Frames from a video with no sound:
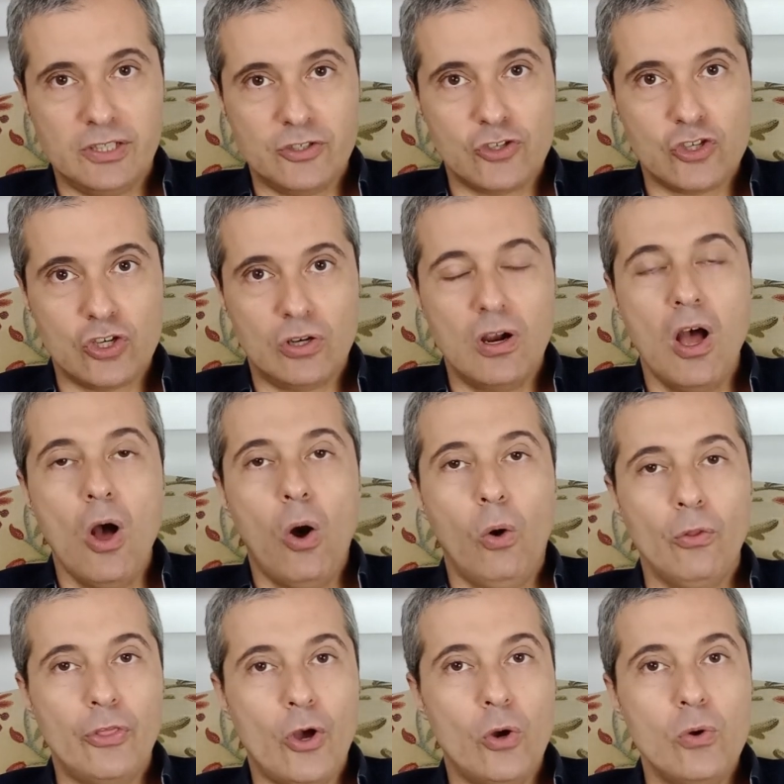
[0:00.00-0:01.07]
literature,
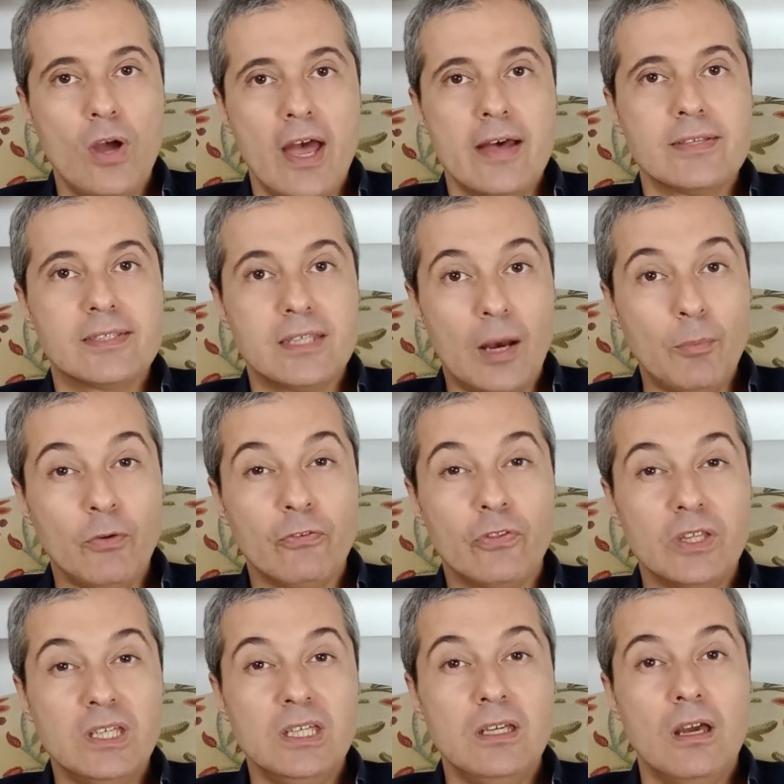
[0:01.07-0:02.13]
although some
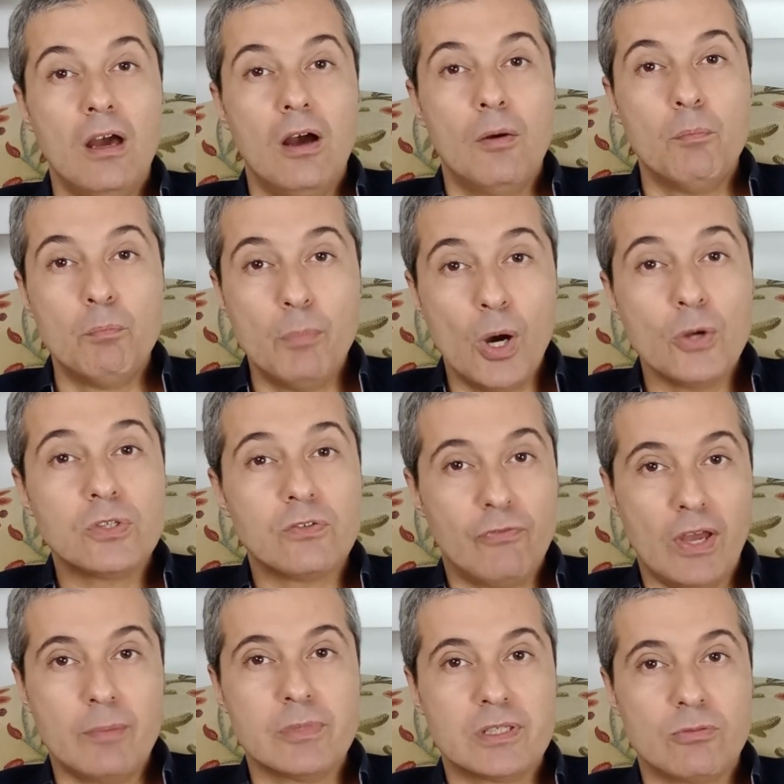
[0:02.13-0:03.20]
of the most
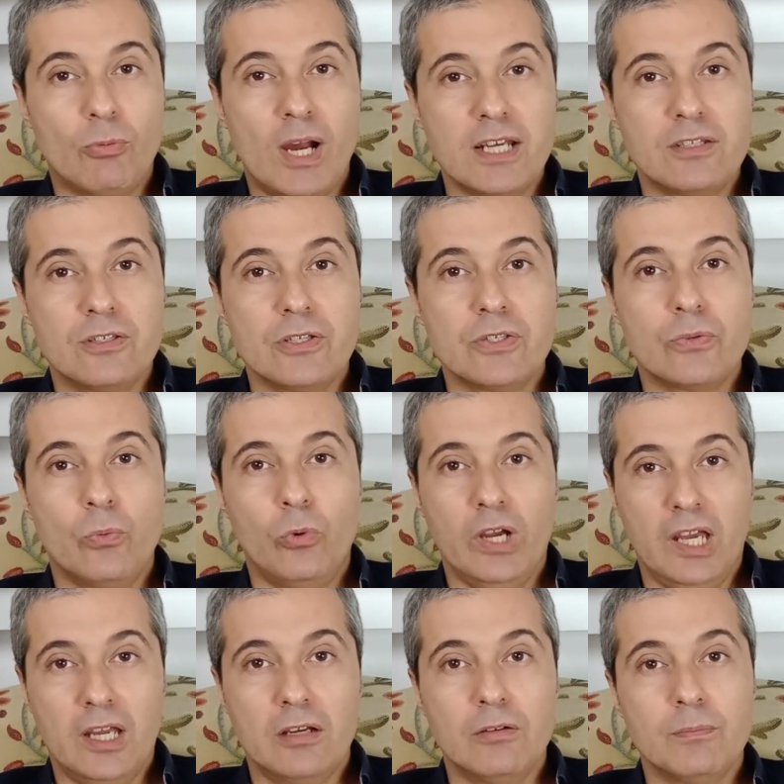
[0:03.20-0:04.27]
famous writers
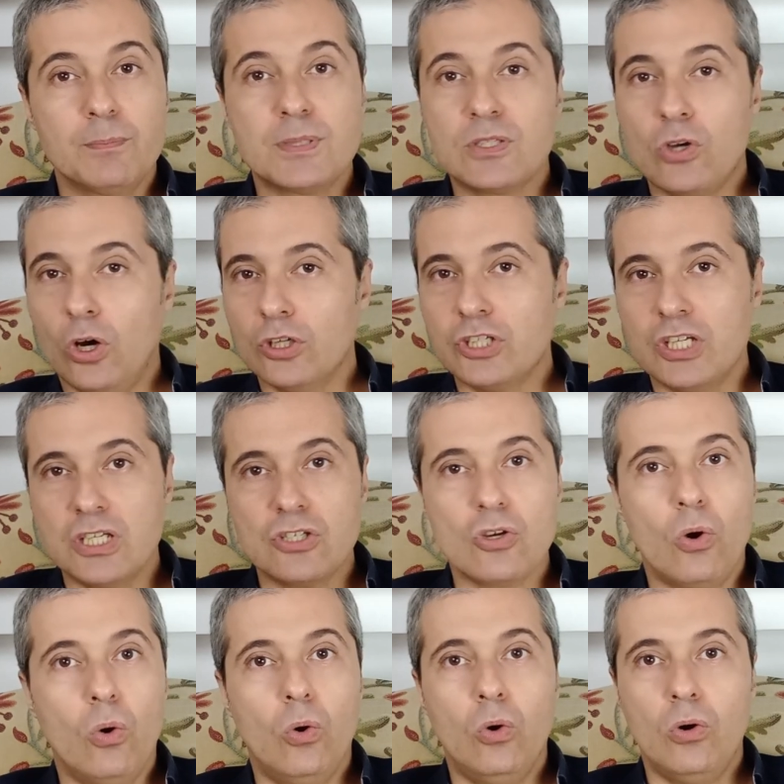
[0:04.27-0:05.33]
were
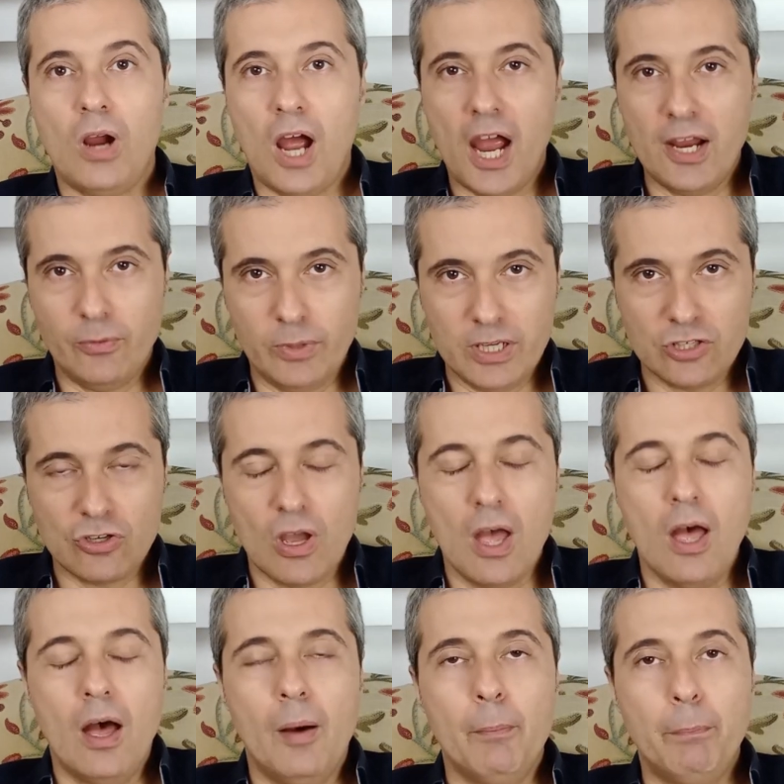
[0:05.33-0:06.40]
Scottish or Irish,
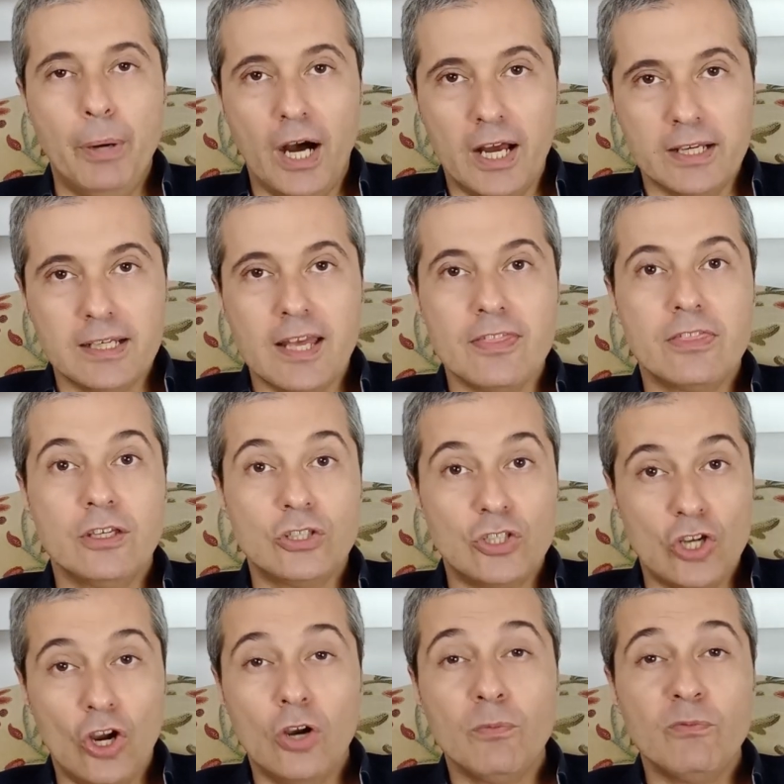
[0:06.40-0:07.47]
but the
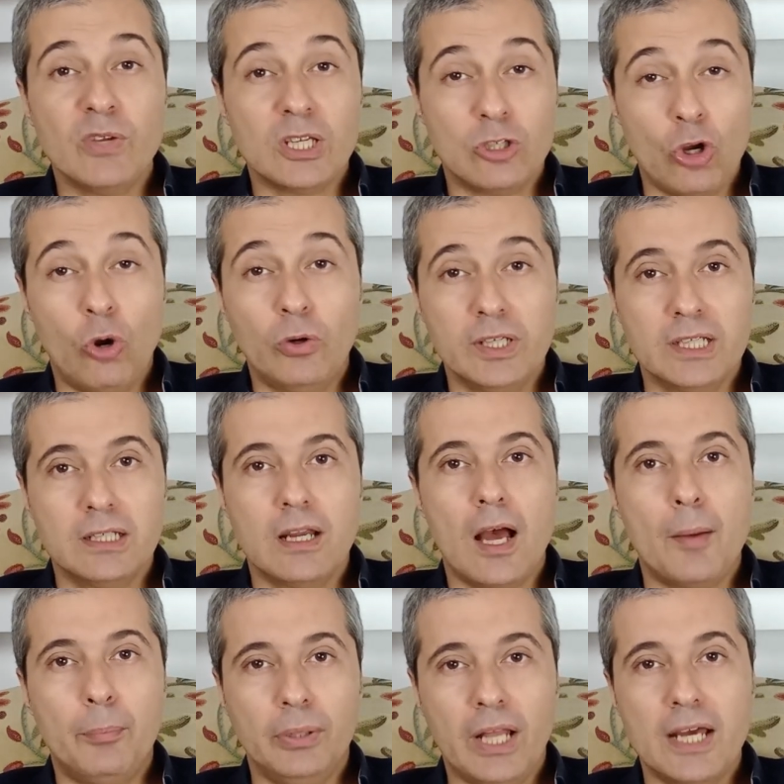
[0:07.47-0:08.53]
term Victorian
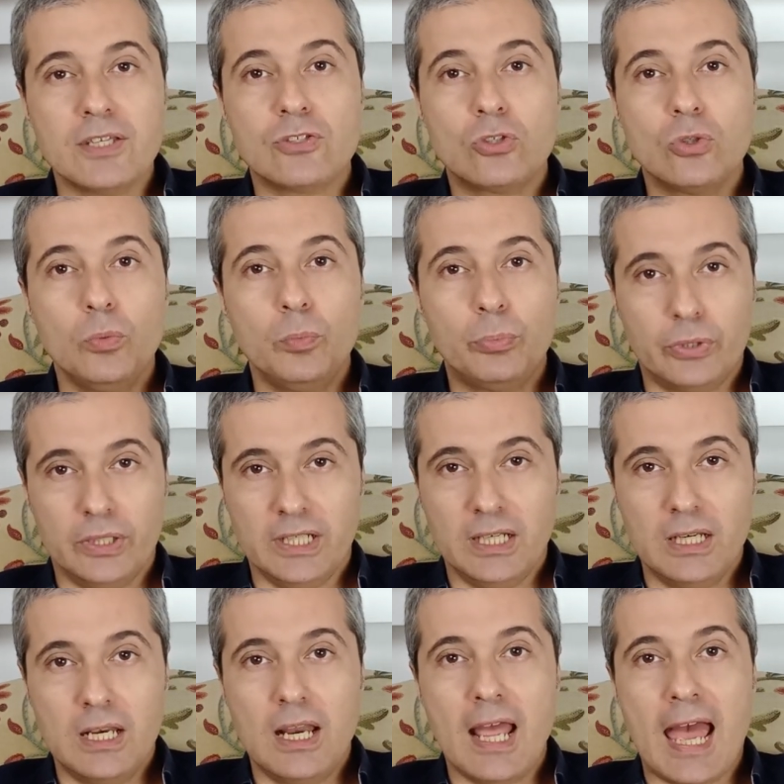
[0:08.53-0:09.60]
applies to
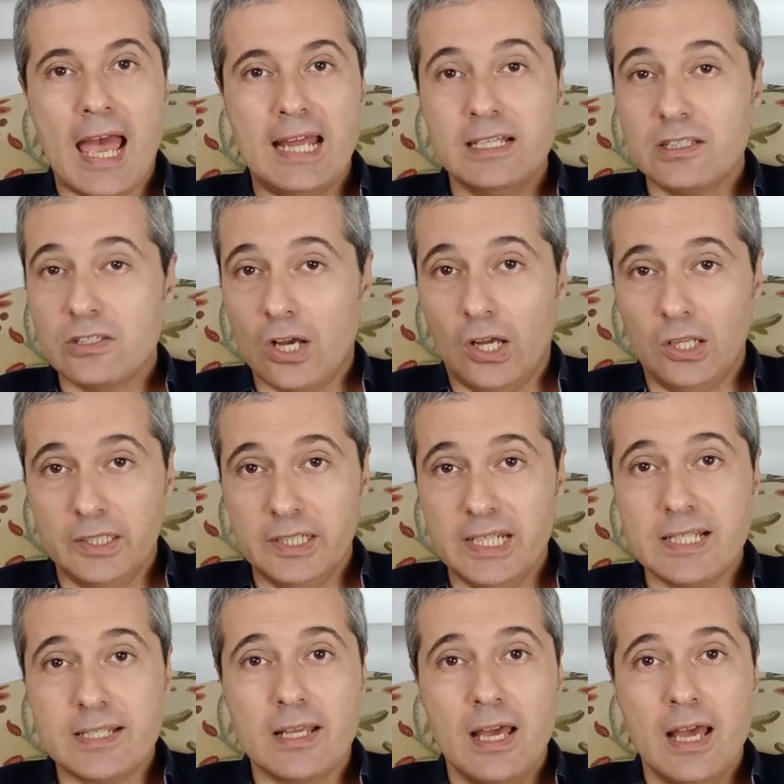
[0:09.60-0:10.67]
Britain and its
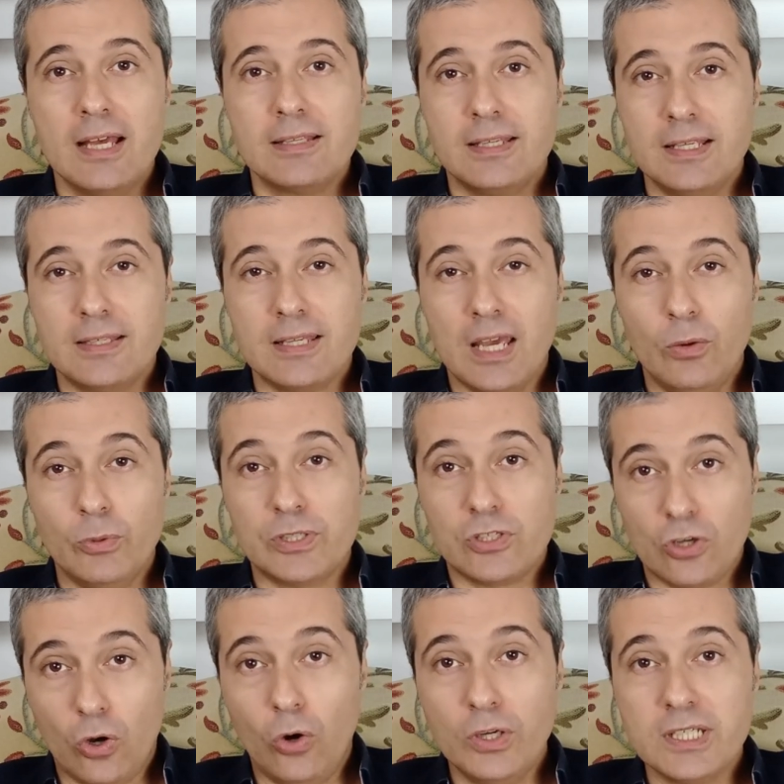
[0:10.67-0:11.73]
colonies since it
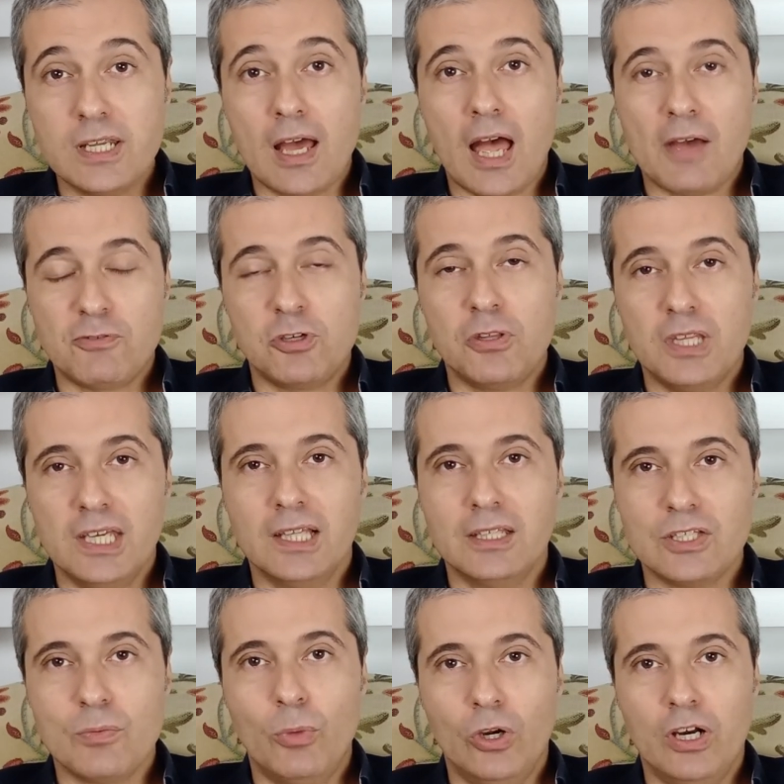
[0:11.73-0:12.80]
was coined after the English